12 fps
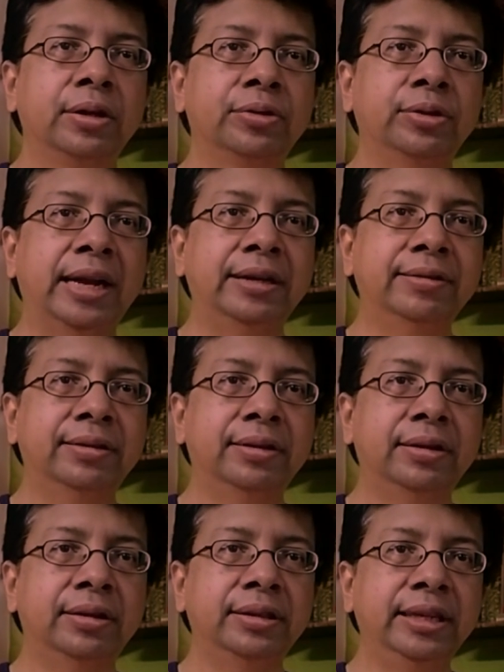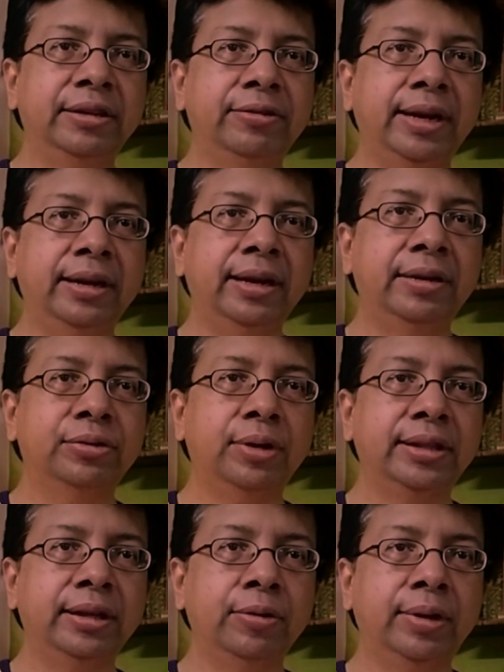So that's the trend. And so
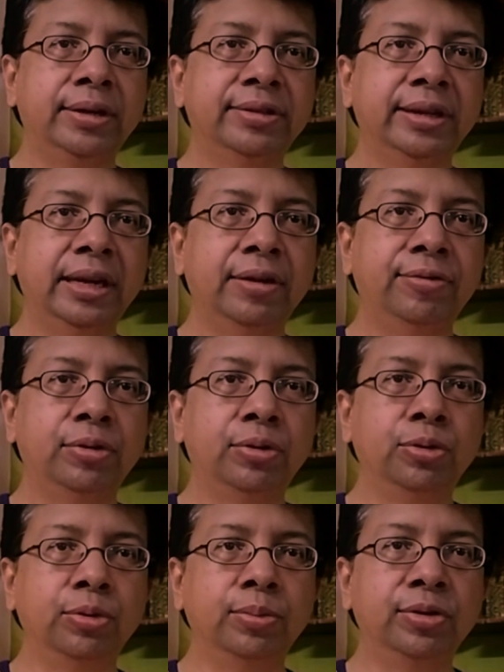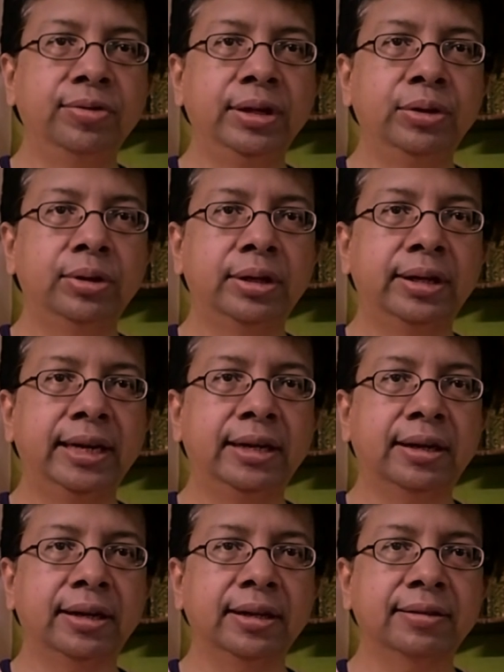I think once again, if you do move into a
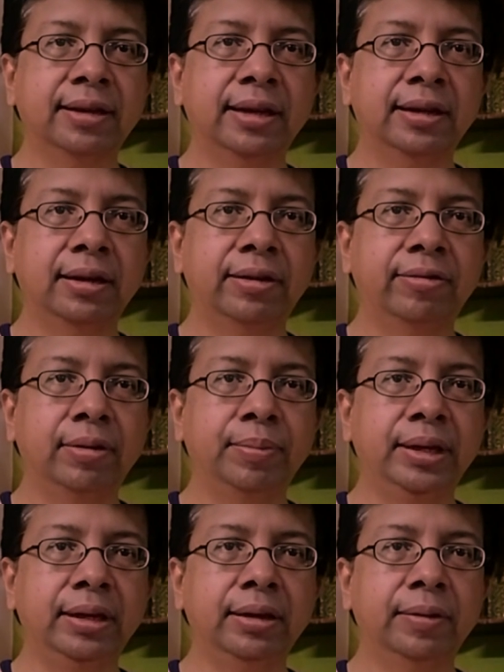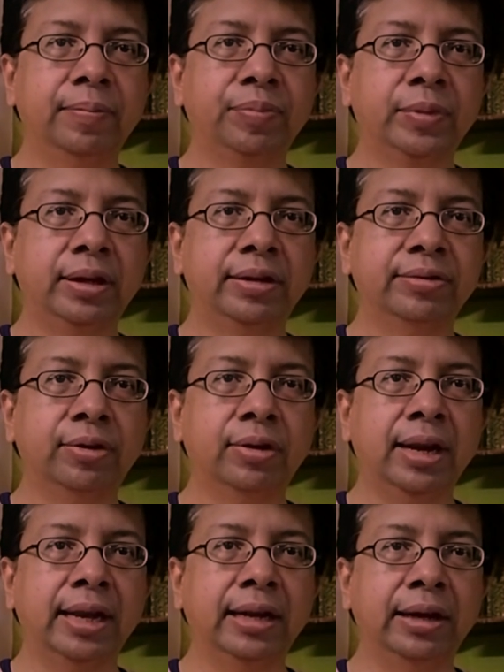rate cutting cycle, it will be, it's
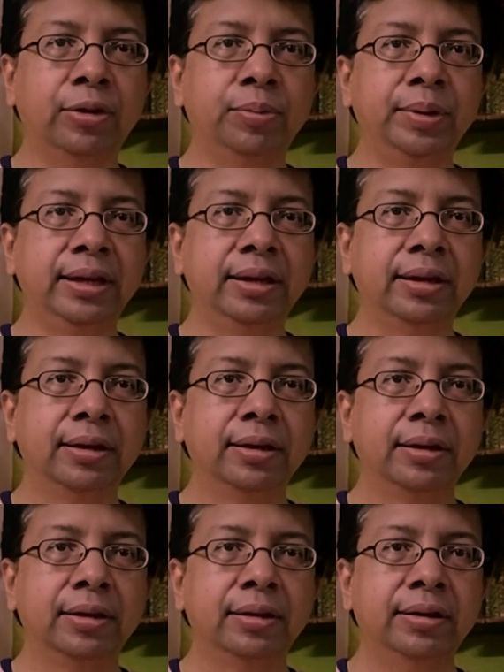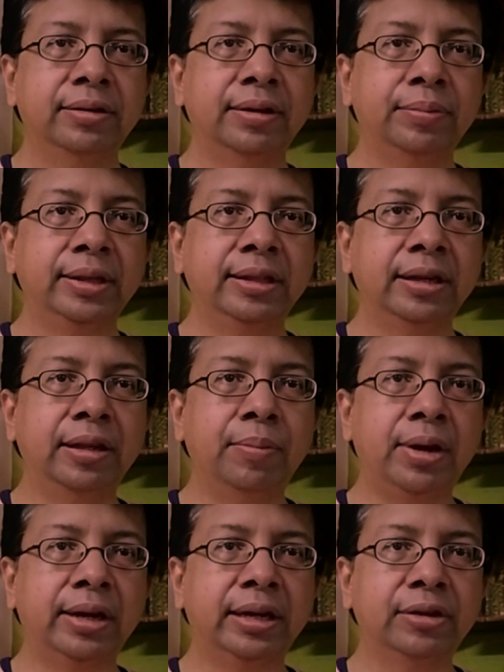not likely to be something that the
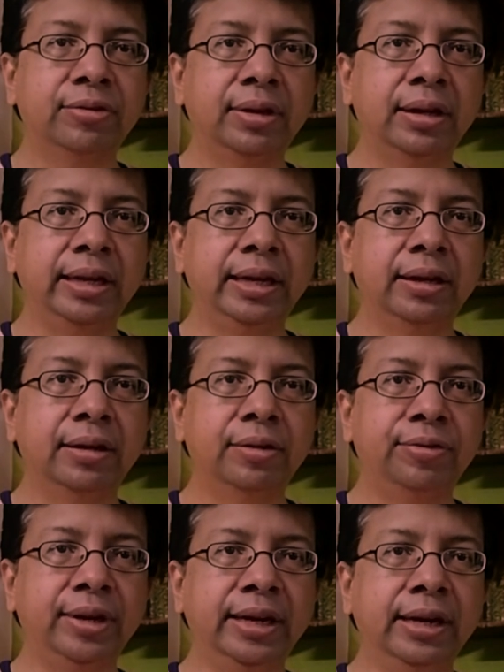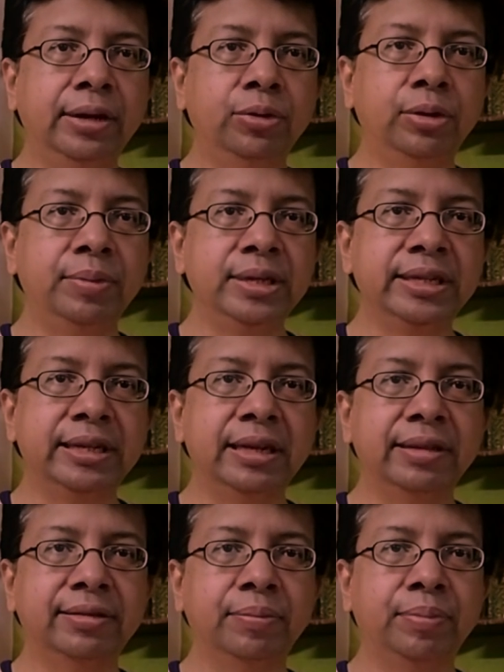markets will feed into
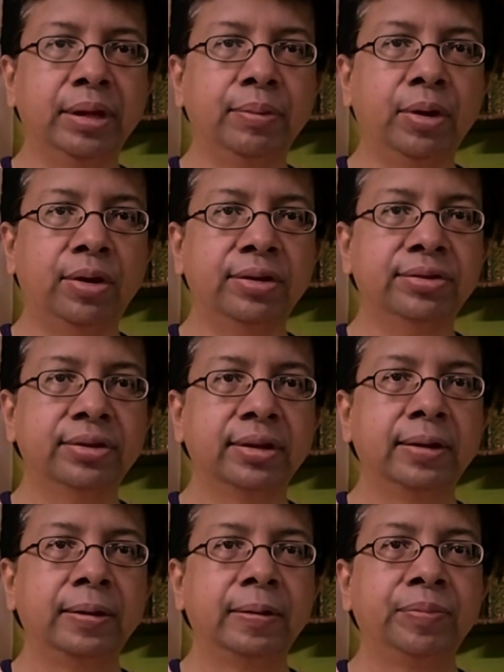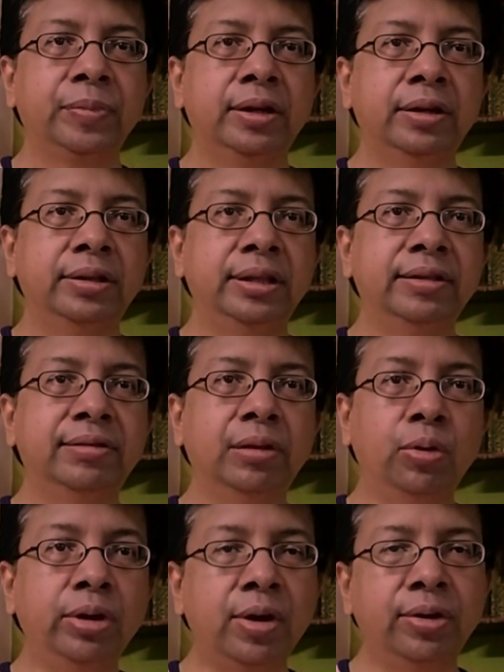immediately, simply because the
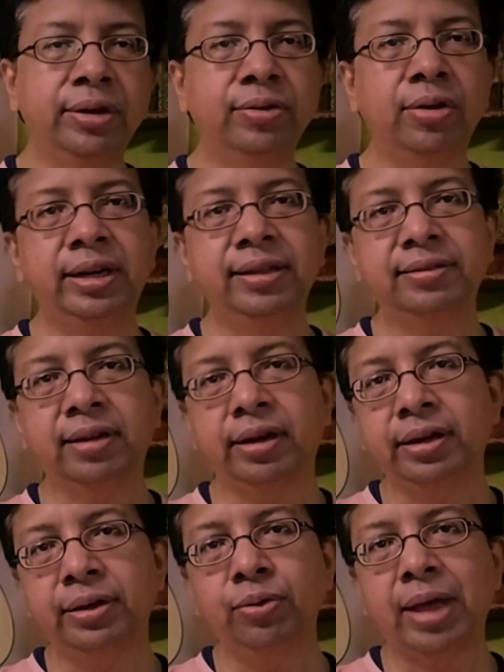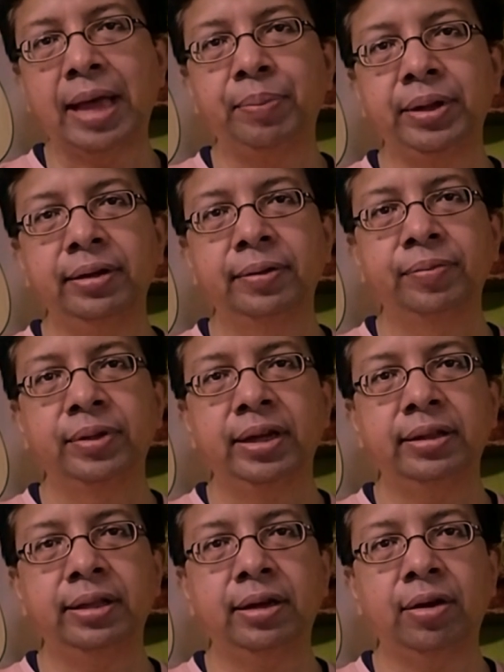slowdown has already started to happen,
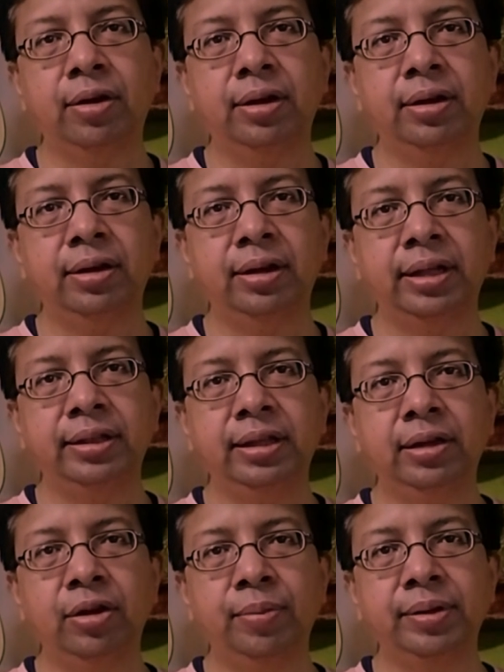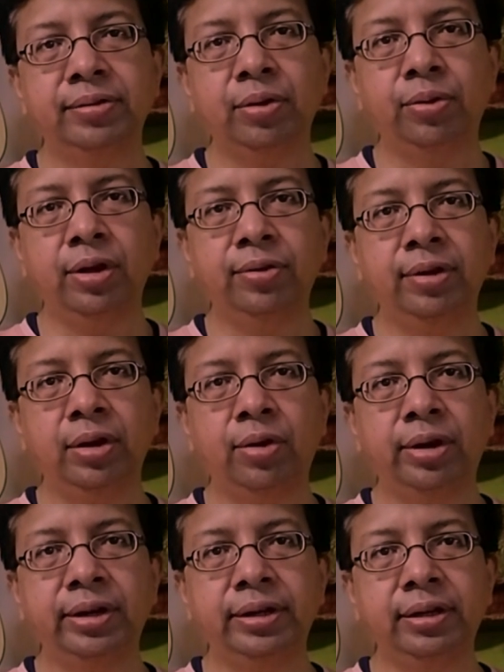and the economic slowdown will
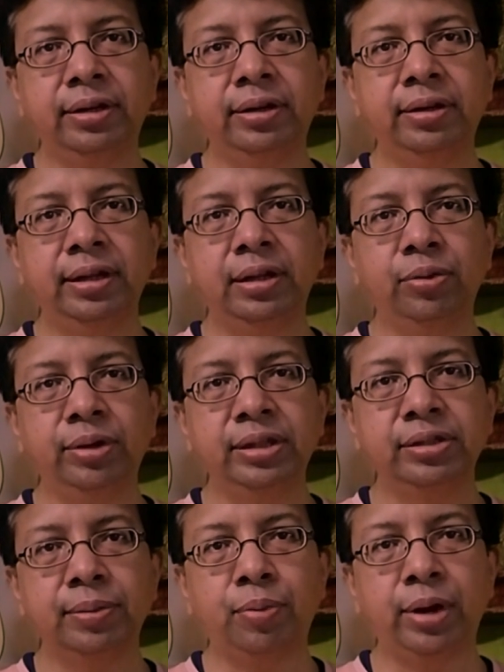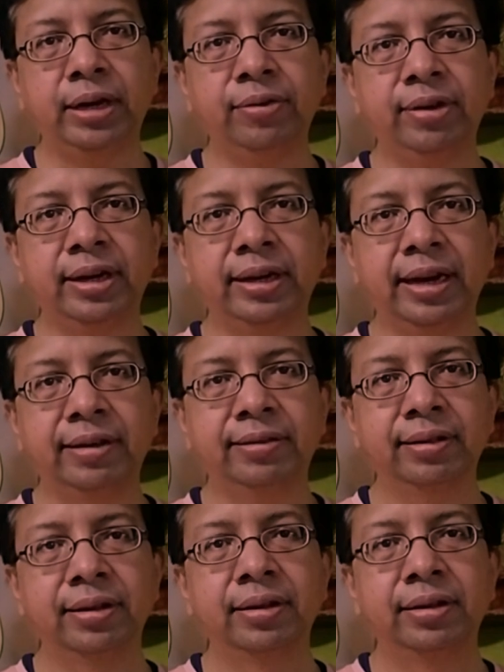not turn till you reach a point where it
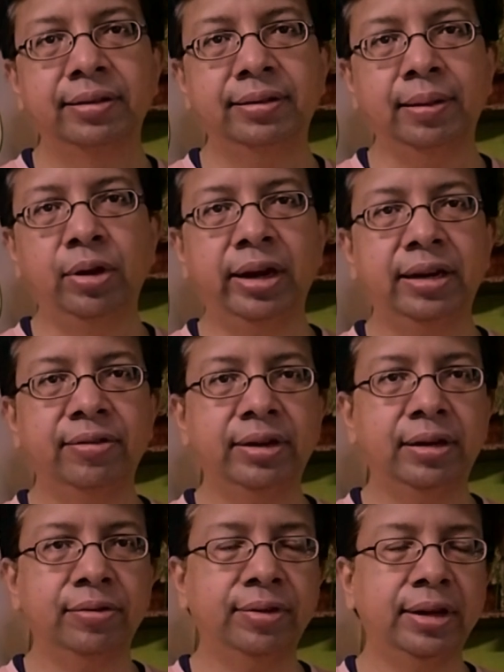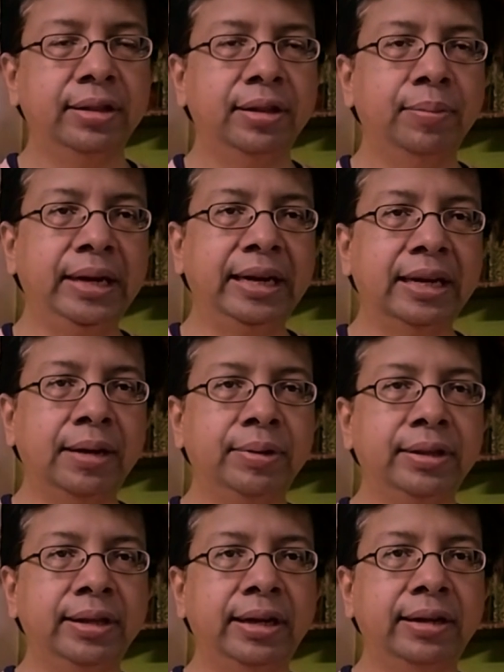gets stimulative enough. And in the meantime,
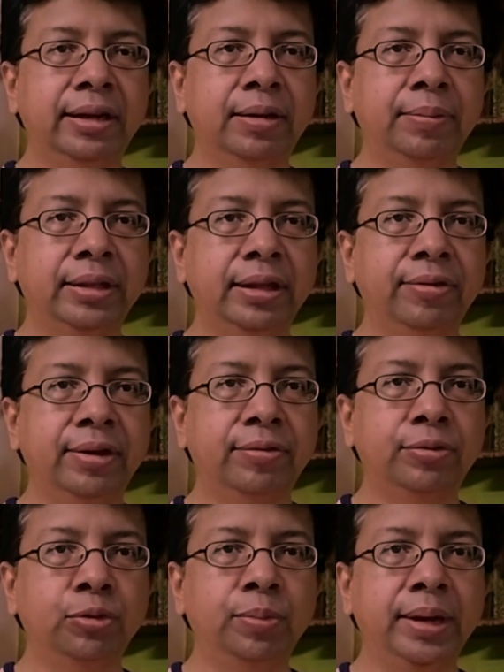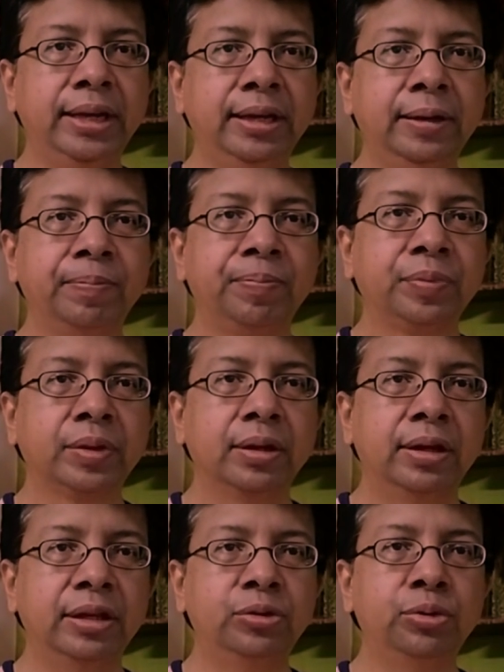in the interim, I think we have too many
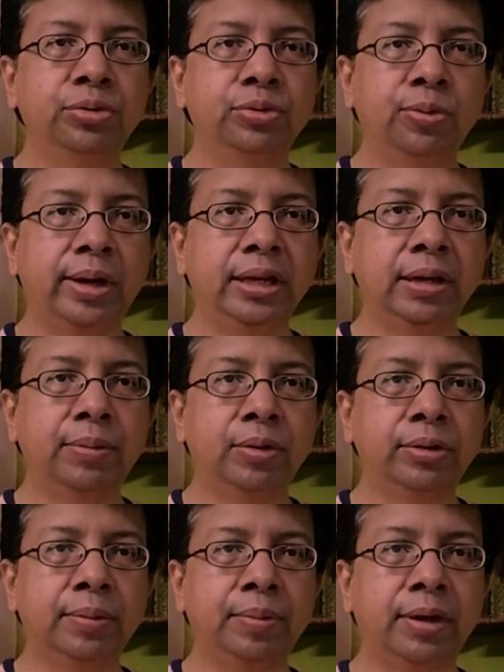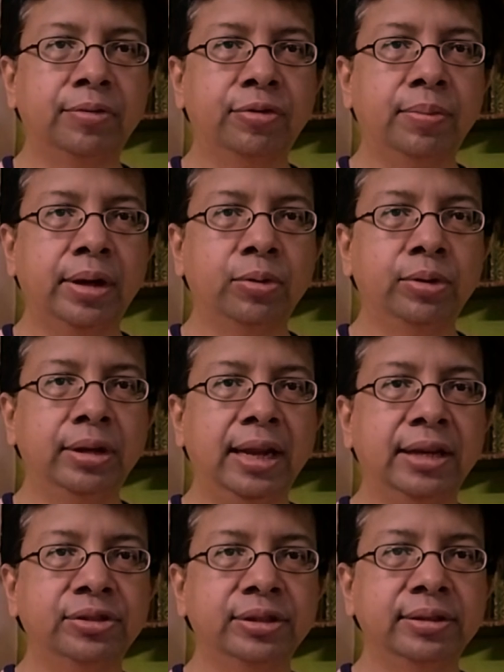issues to worry about apart from our own
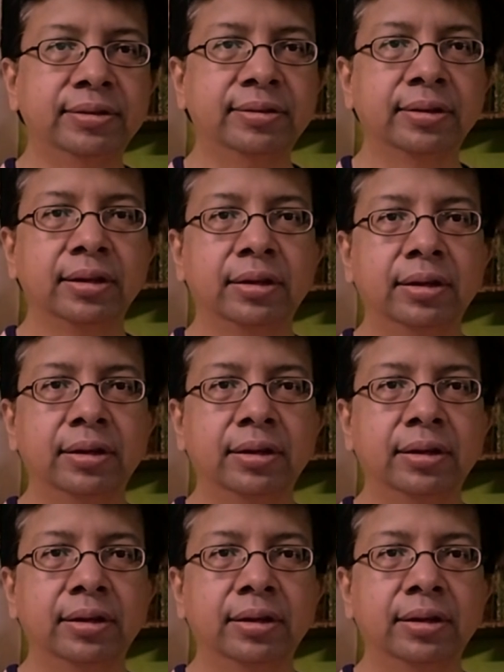elections.